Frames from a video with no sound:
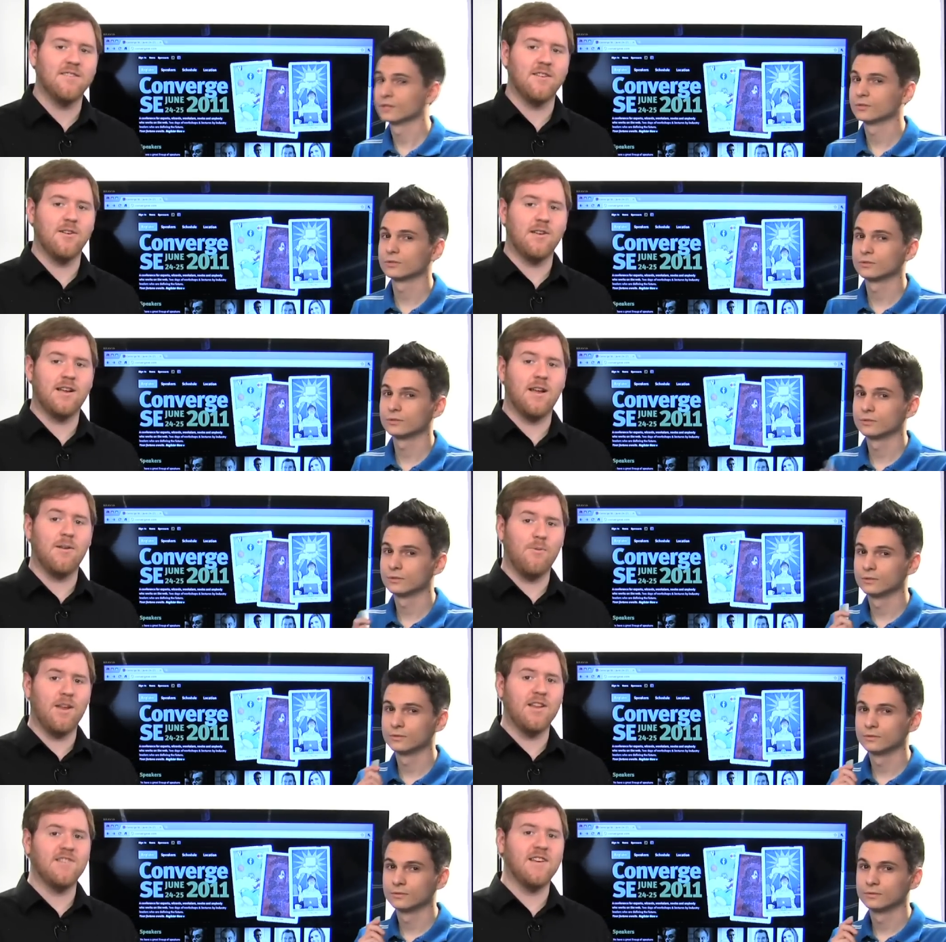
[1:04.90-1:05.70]
Speaker 1: so you're going to
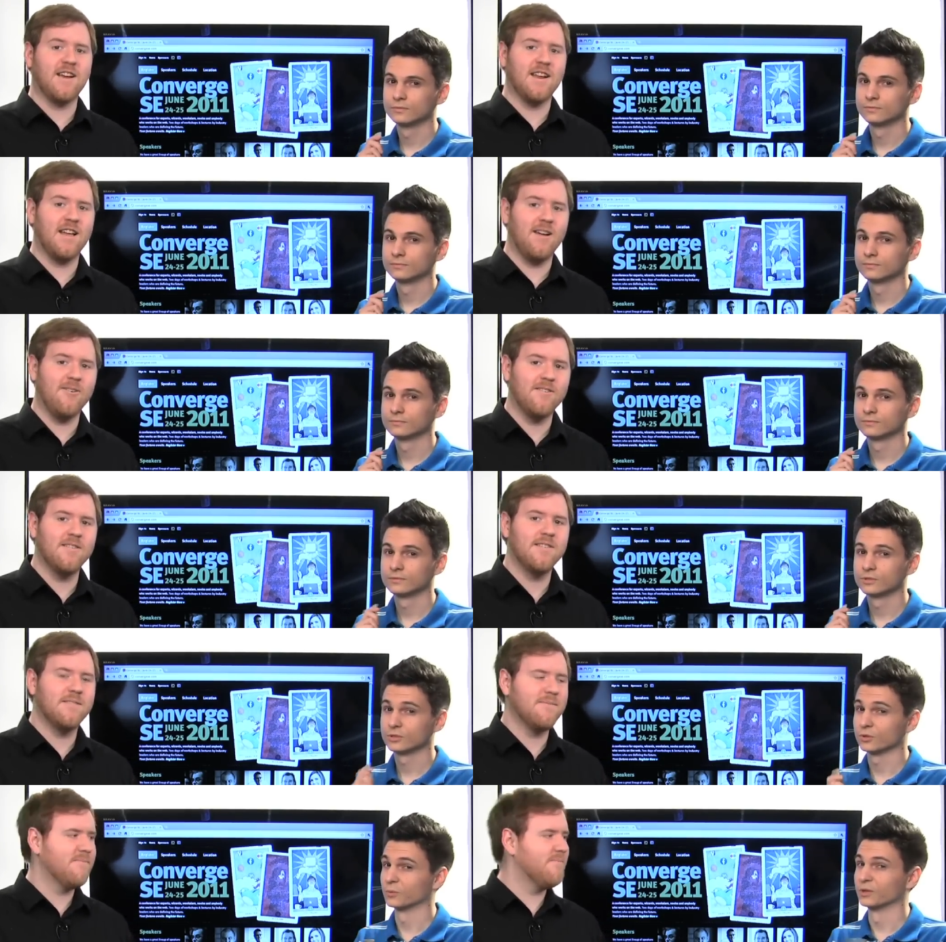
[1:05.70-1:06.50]
want to check it out.
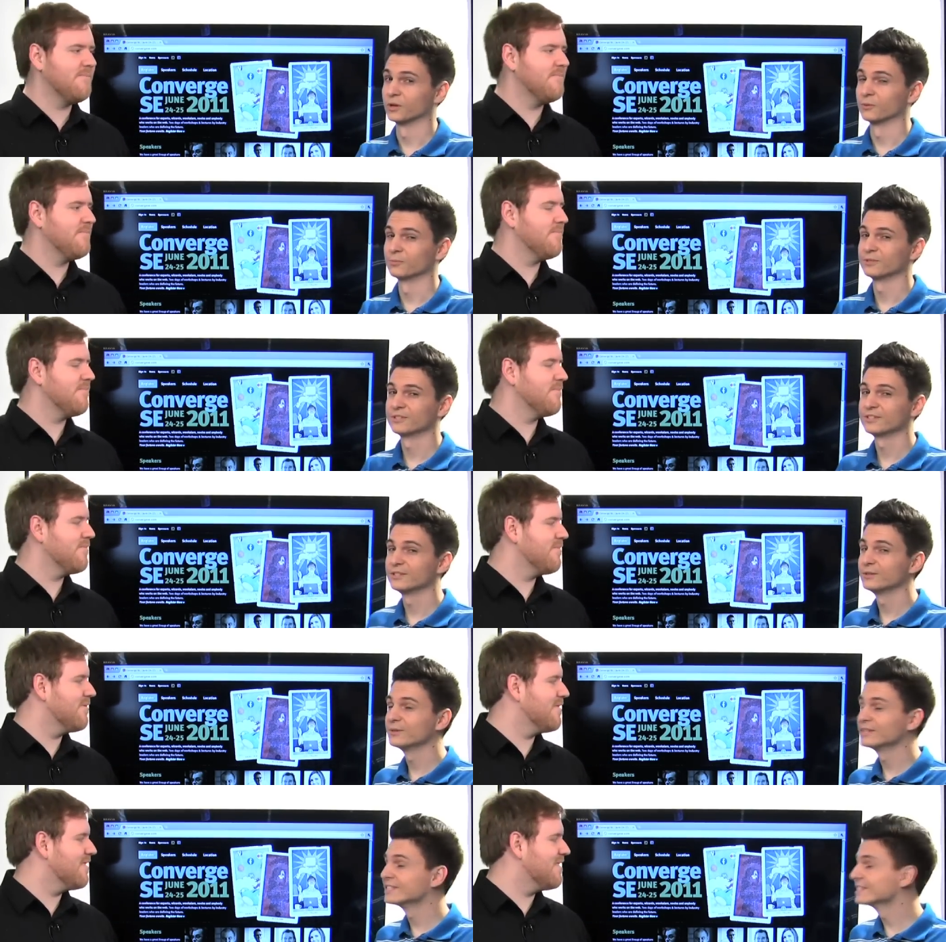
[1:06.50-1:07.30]
Speaker 2: So we hope to see
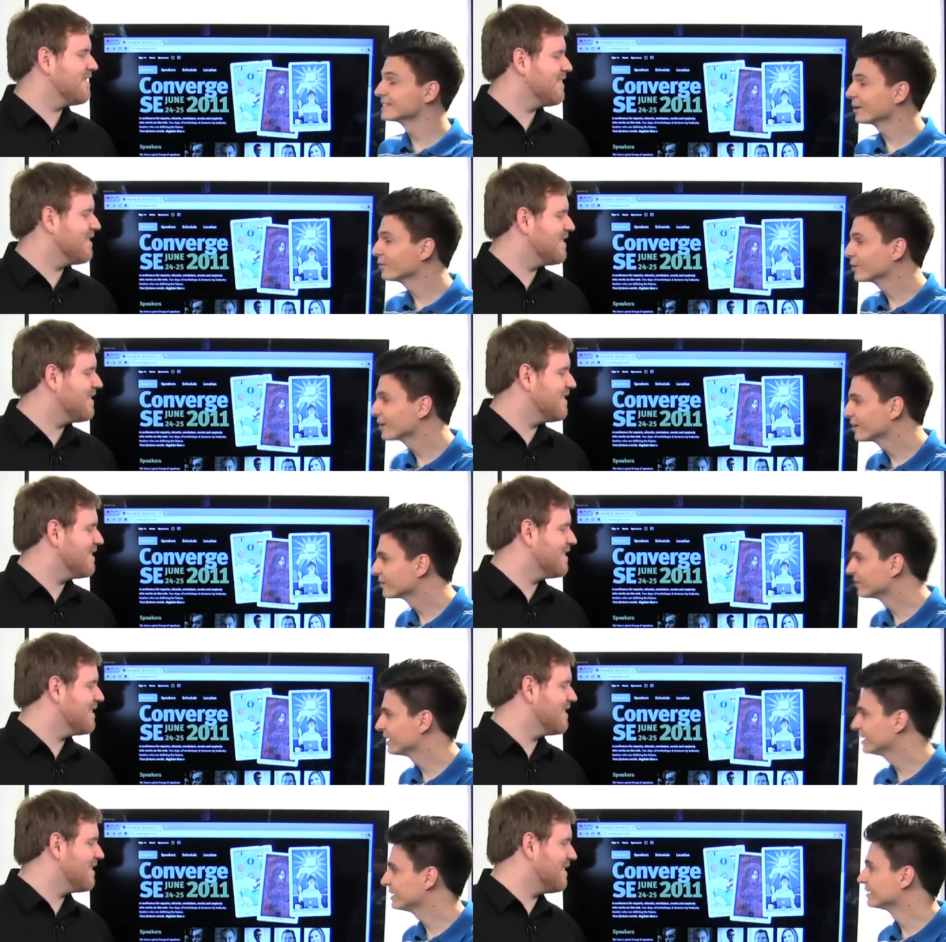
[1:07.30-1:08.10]
you in South
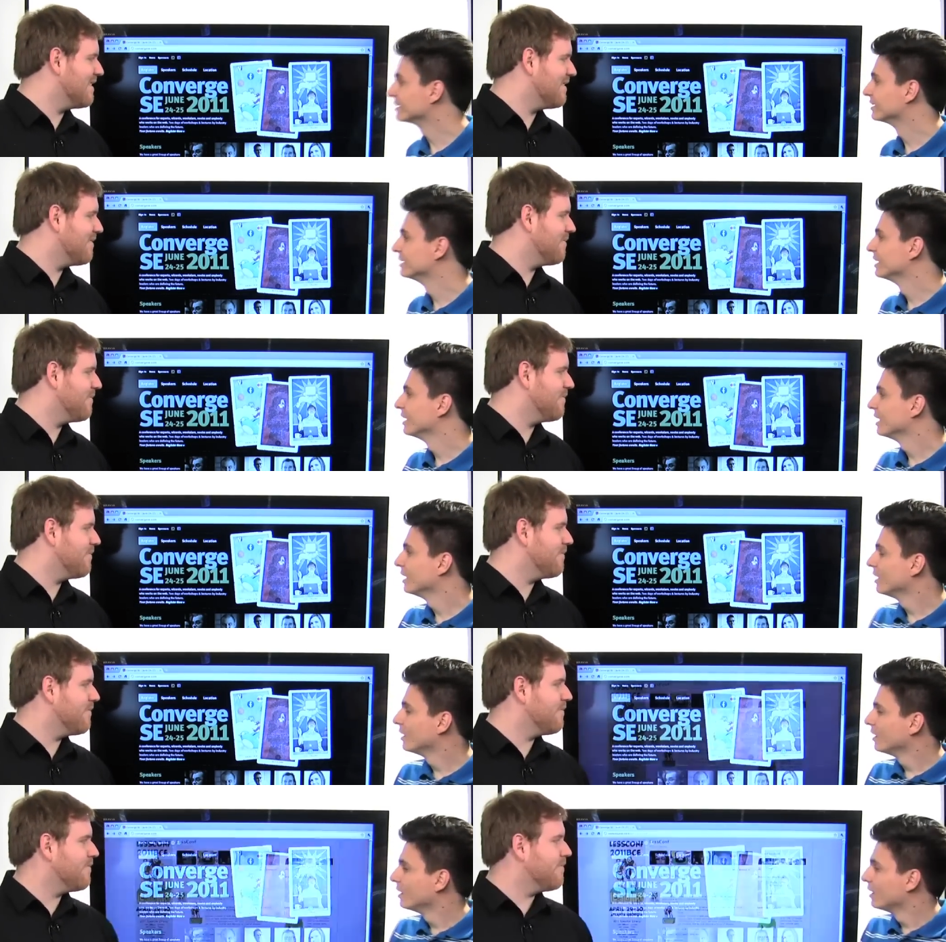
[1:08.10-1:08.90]
Carolina.
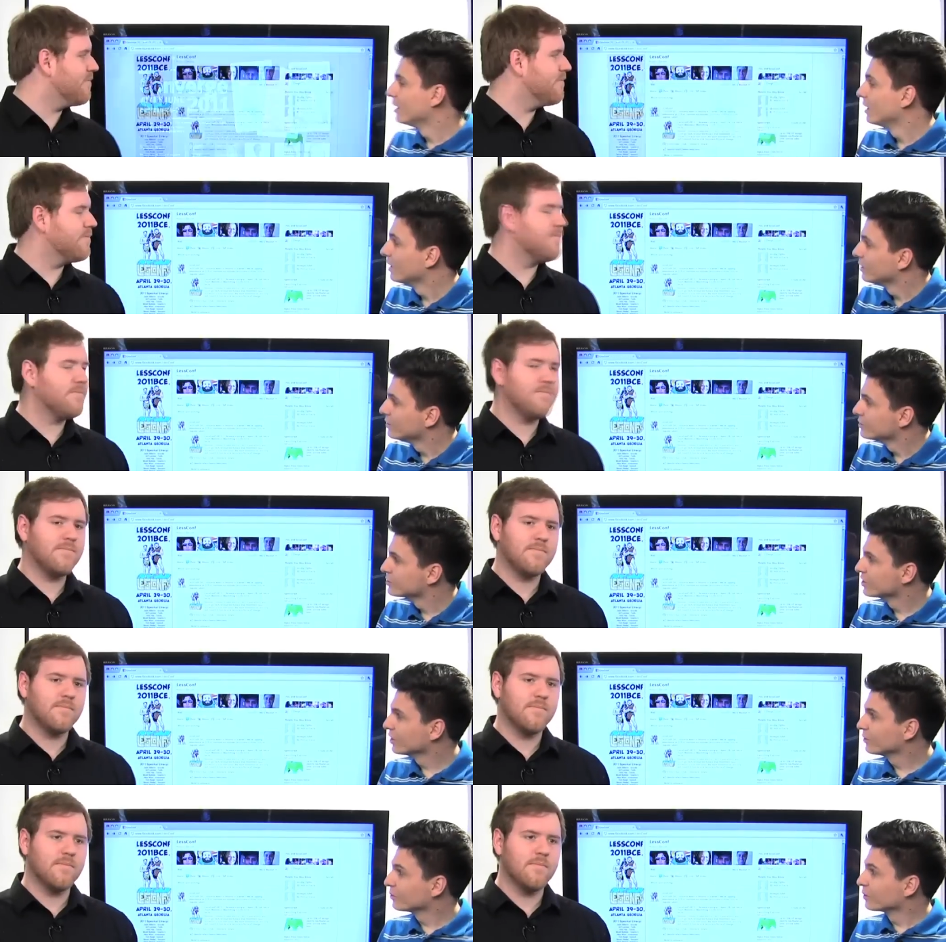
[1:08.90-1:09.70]

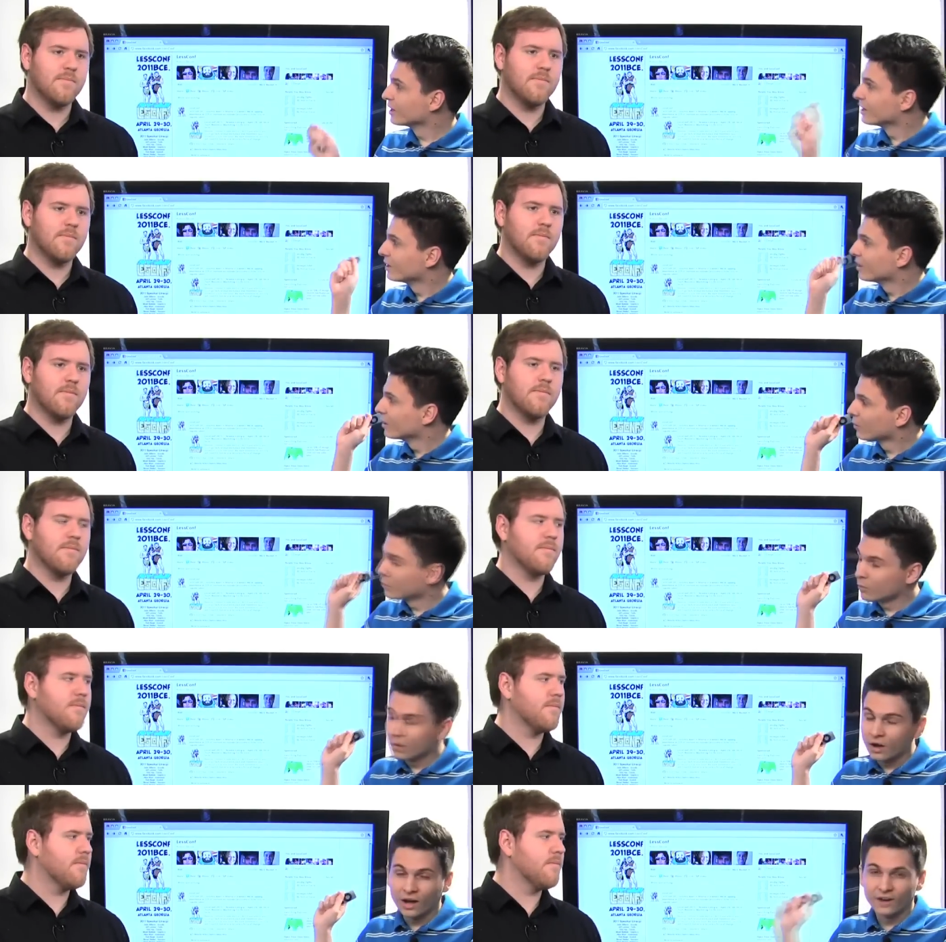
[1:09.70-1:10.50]
So,
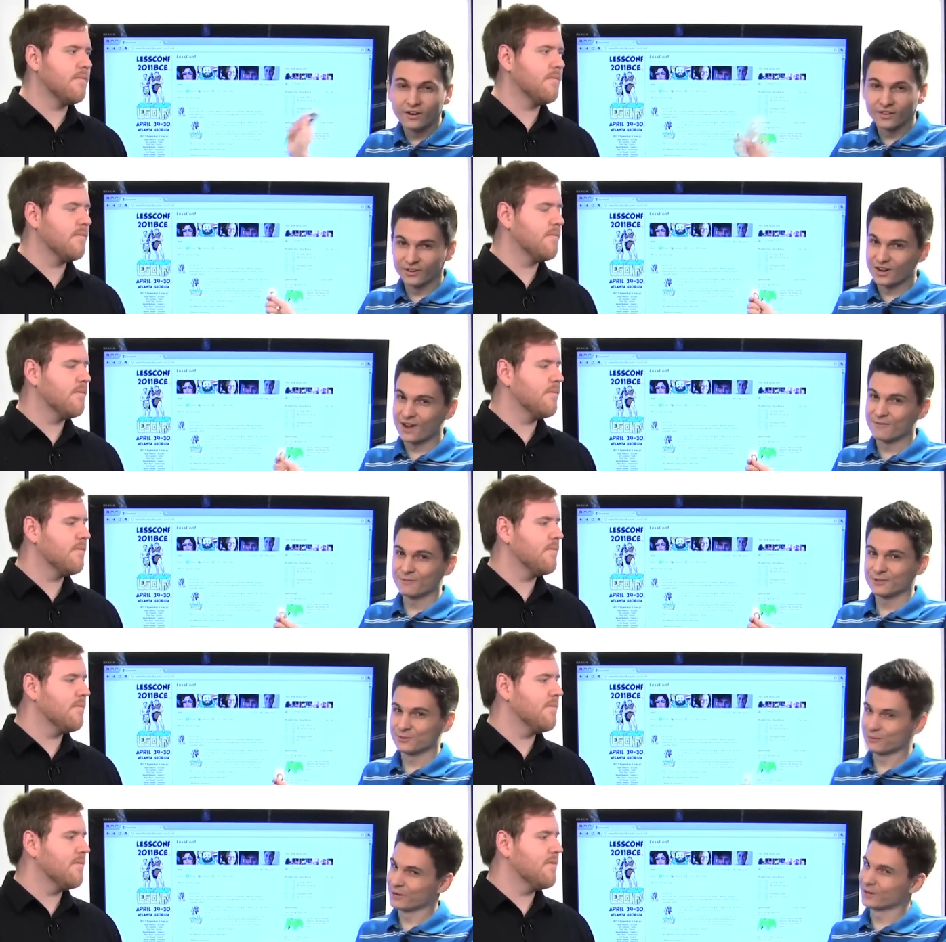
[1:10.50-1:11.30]
Another
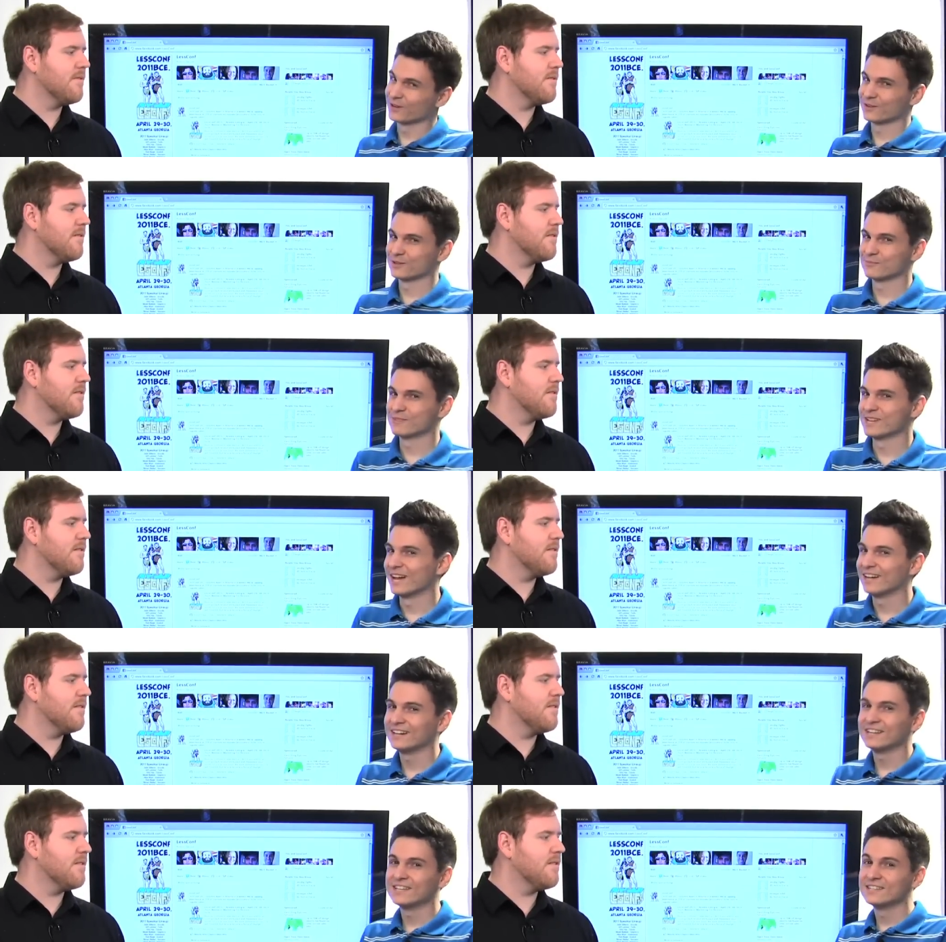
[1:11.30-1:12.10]
conference we are going to be at